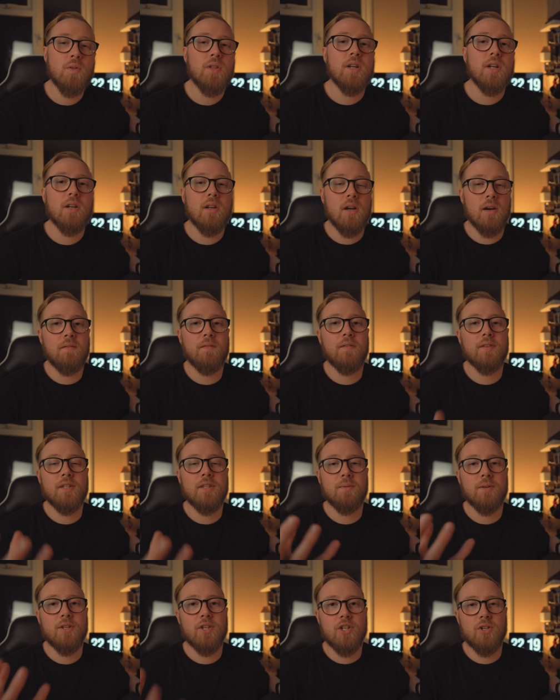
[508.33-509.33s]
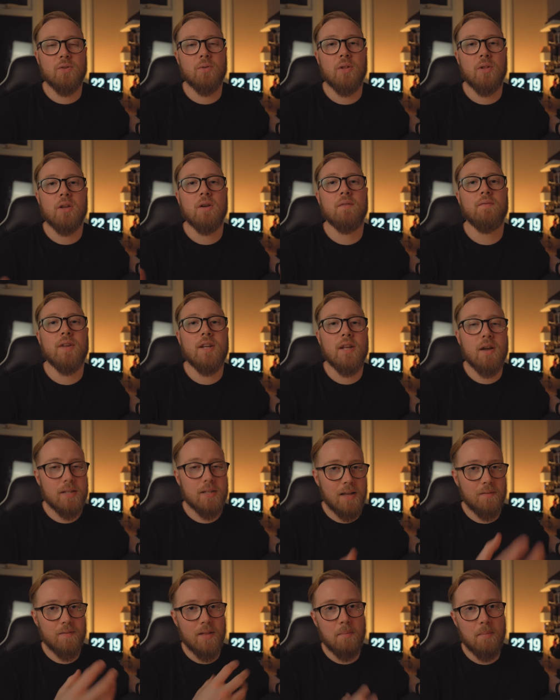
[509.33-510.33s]
than enough to ensure that your videos
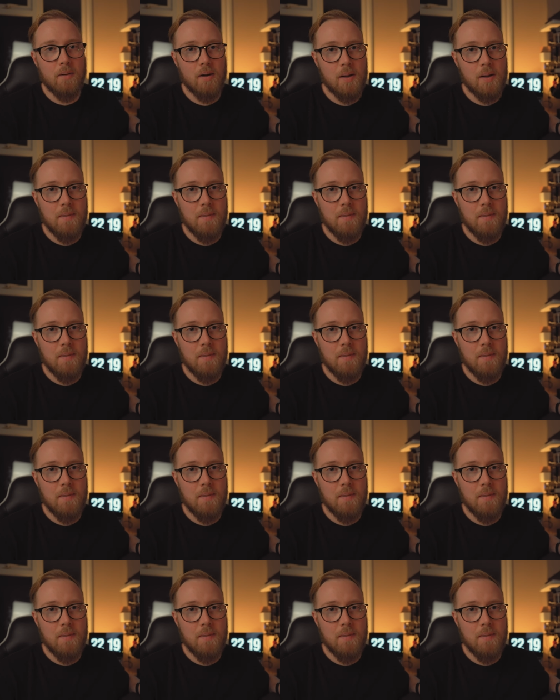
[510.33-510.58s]
have that blurry